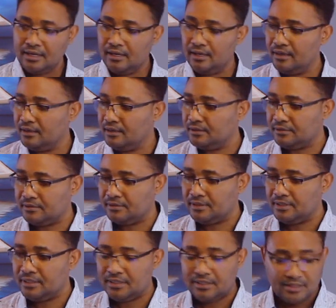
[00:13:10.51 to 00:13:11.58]
At
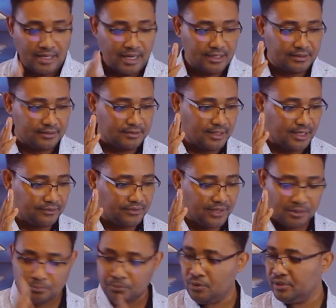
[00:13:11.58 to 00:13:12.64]

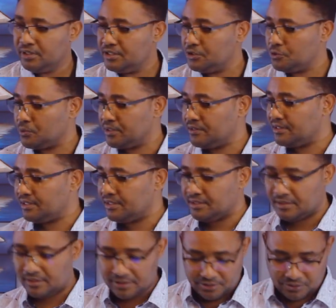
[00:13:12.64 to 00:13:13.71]
that point is when
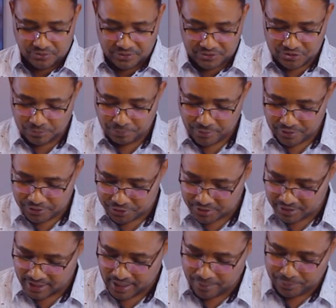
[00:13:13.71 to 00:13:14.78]
the
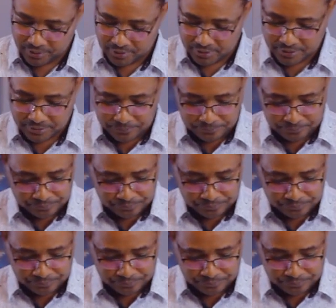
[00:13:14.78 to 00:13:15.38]
separations happened.